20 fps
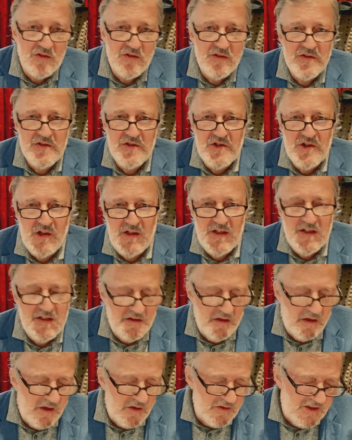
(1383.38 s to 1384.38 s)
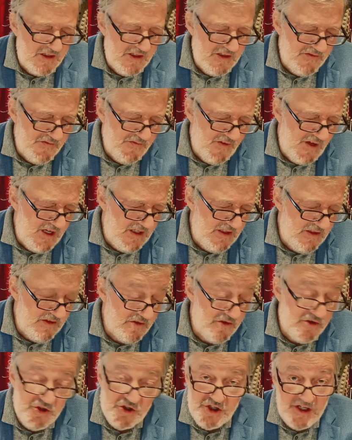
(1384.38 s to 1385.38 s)
slid along his
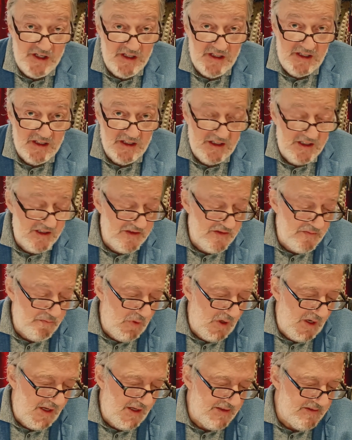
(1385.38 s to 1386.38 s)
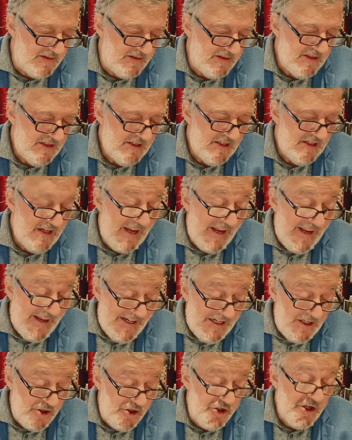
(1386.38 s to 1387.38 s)
veins, chilling his blood,
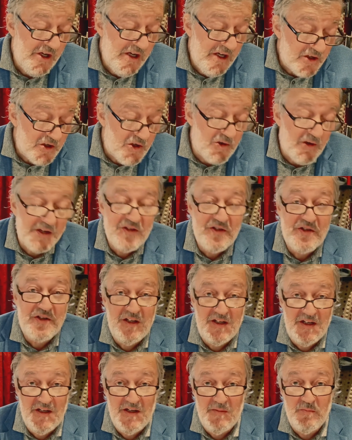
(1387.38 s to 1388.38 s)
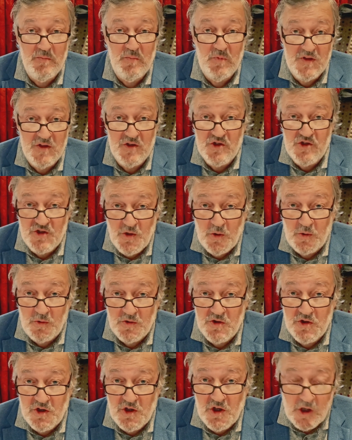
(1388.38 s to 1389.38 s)
age crusting him with a
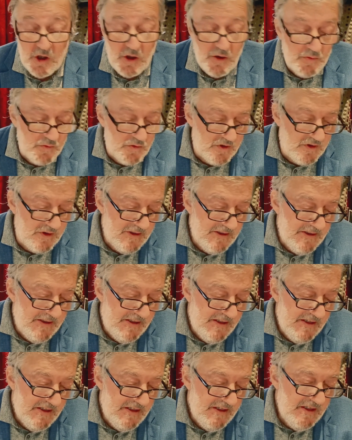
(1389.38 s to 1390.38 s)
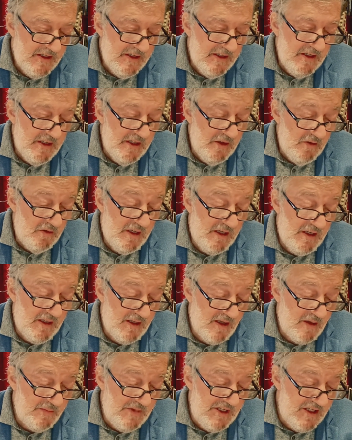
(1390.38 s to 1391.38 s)
salt cloak. Well,
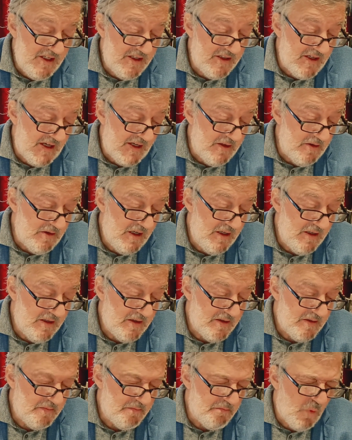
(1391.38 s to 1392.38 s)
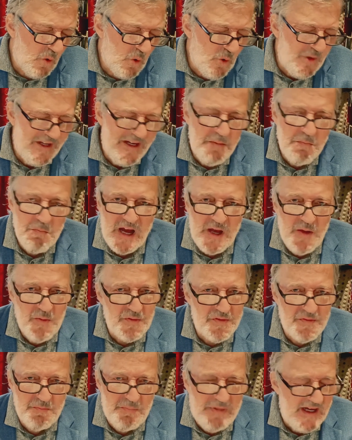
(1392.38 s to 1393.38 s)
I'm here now. Morning
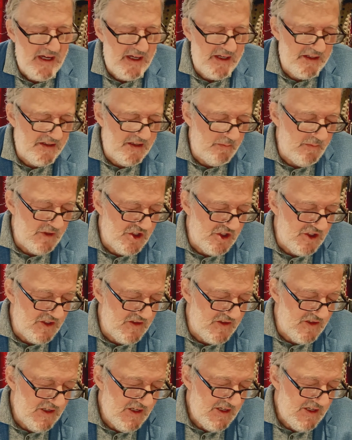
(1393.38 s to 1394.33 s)
mouth, bad images.